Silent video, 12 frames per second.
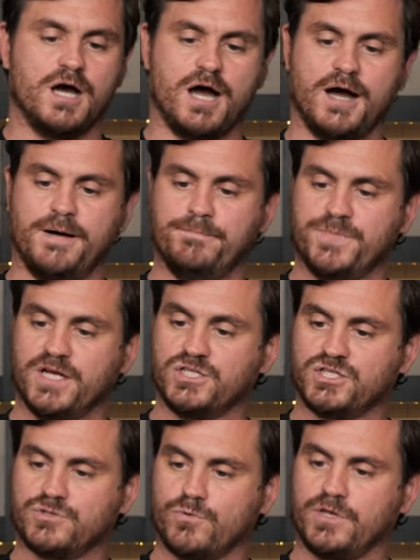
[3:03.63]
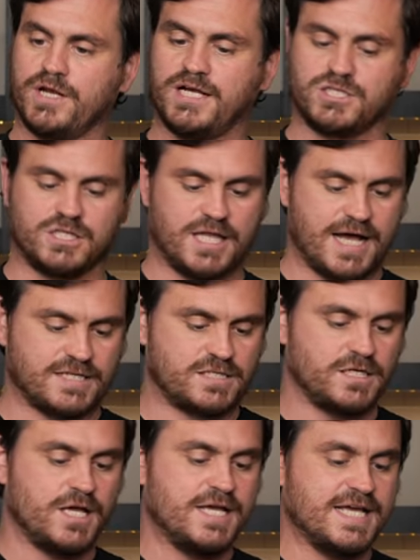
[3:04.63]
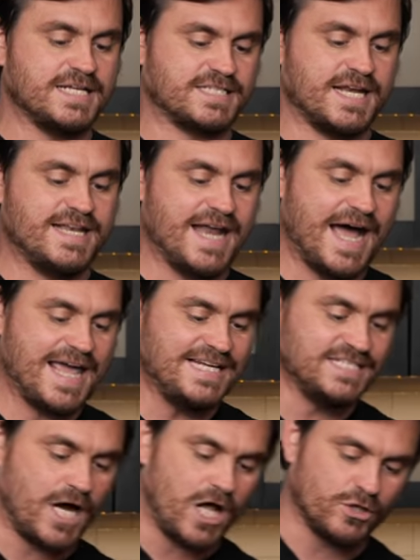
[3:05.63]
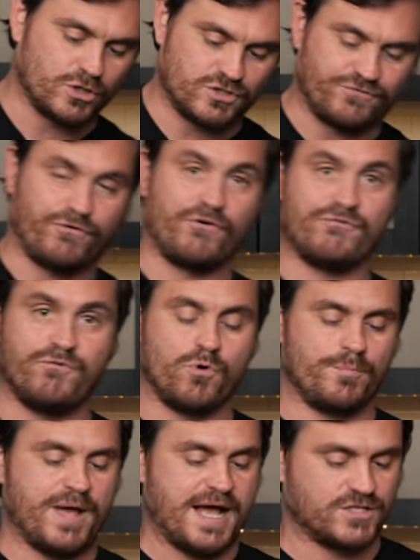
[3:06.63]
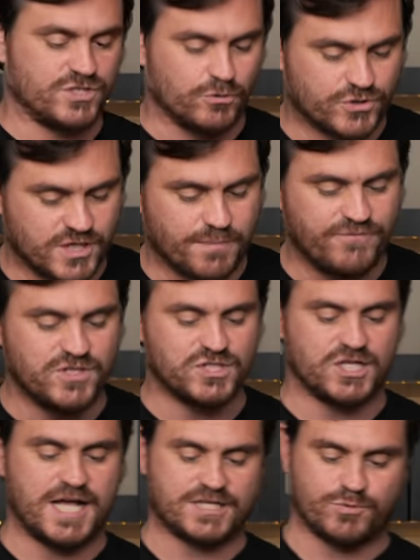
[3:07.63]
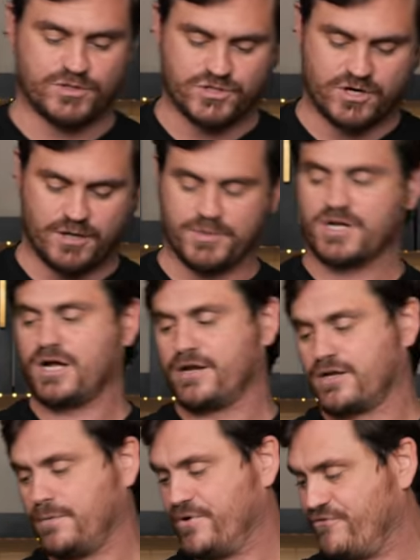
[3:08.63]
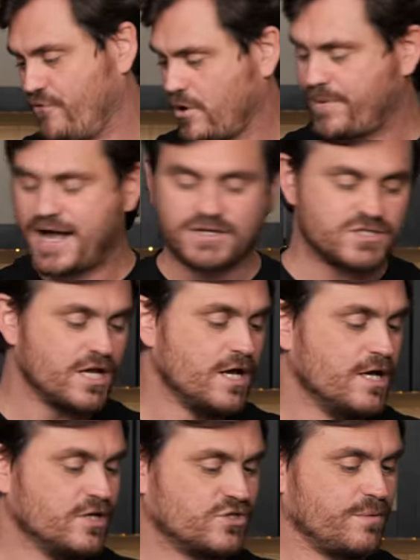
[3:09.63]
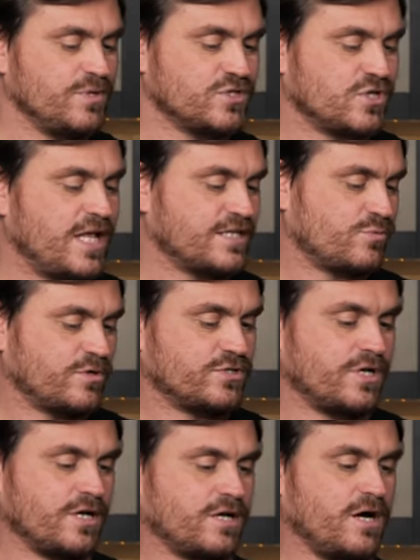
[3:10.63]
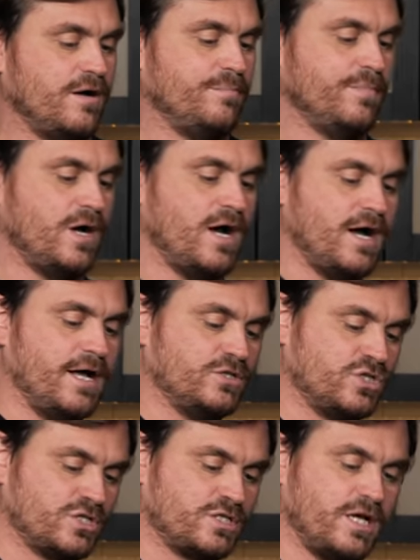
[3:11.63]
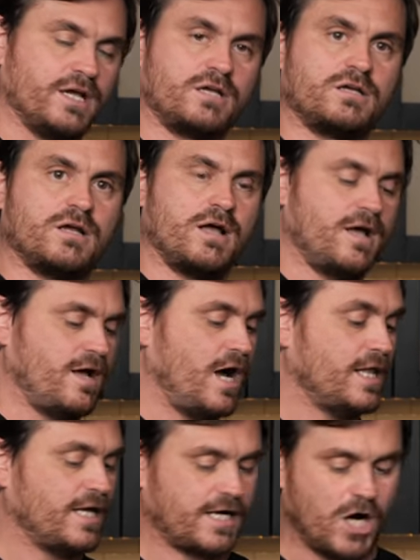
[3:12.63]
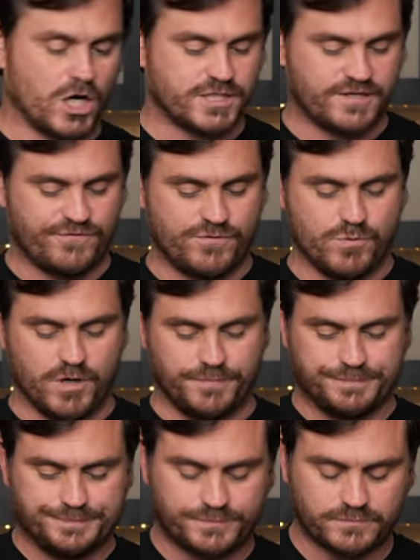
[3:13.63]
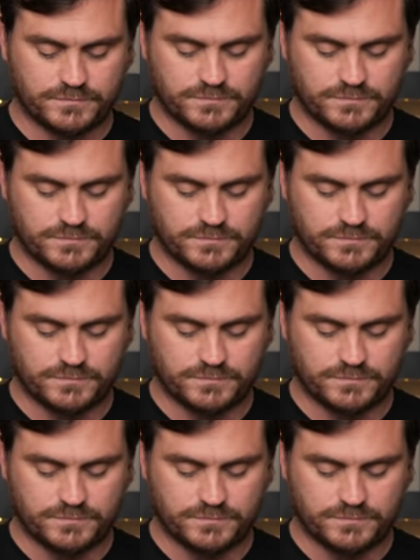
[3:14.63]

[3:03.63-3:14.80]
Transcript: It is just a really nice glass. It is a $9 for a 4-pack. So some of these glassware are kind of come in 4-packs. Some of this glassware is going to come just like a la carte, if you will.